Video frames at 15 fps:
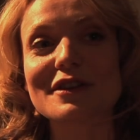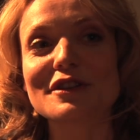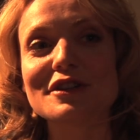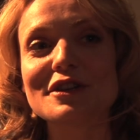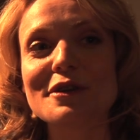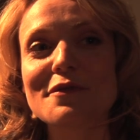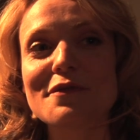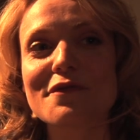
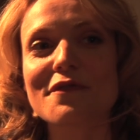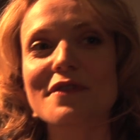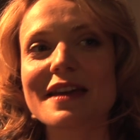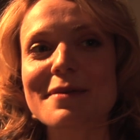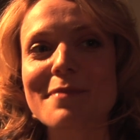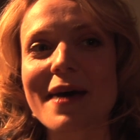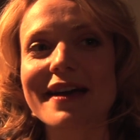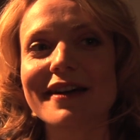two
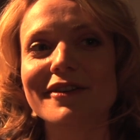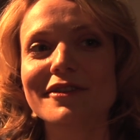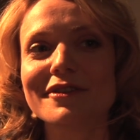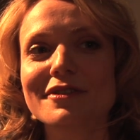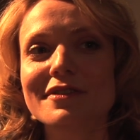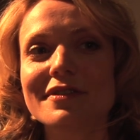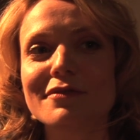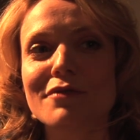
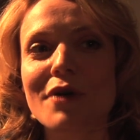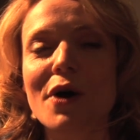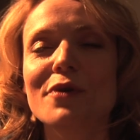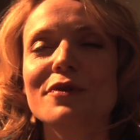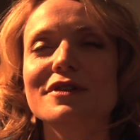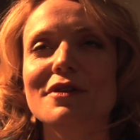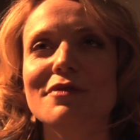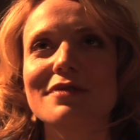female
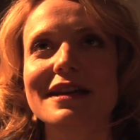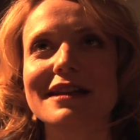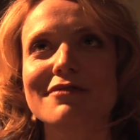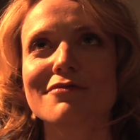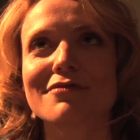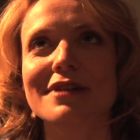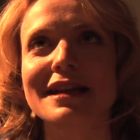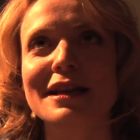roles are
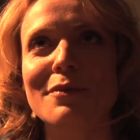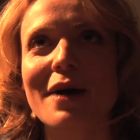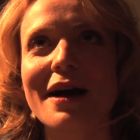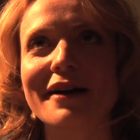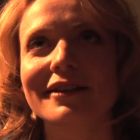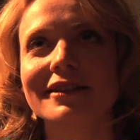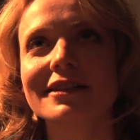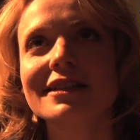written really
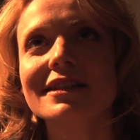well.